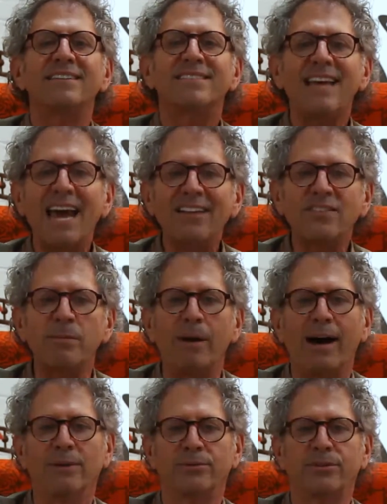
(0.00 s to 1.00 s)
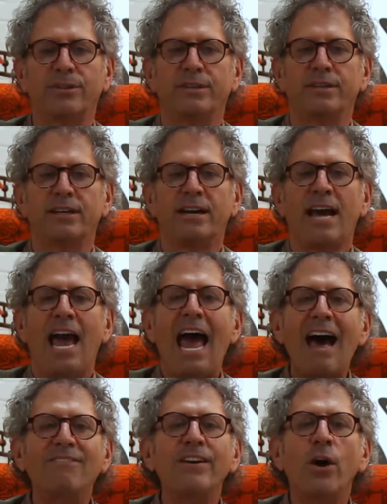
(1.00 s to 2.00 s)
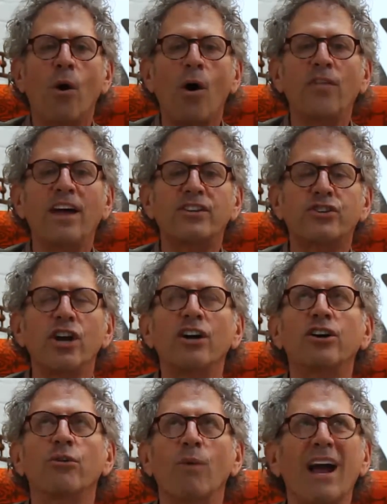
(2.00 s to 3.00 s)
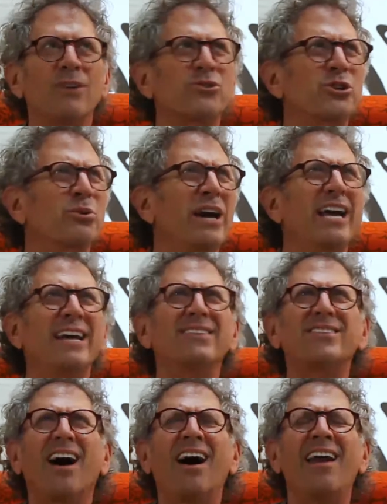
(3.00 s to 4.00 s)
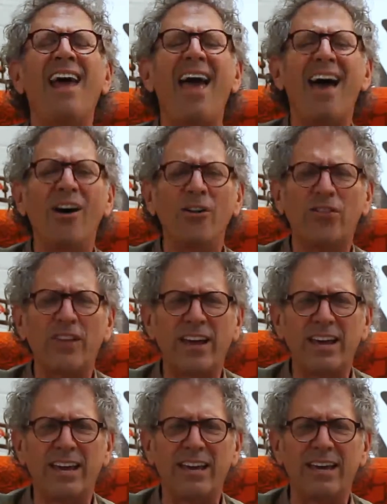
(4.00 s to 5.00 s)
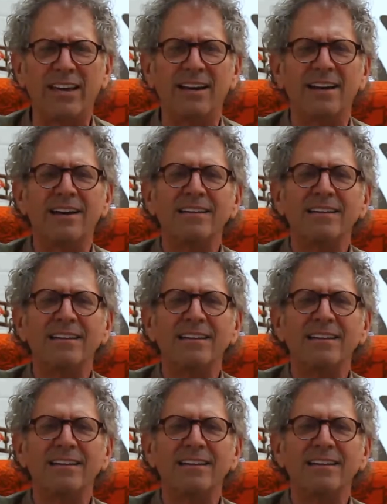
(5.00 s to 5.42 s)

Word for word: Tantamount. Having all that junk around you is unhealthy.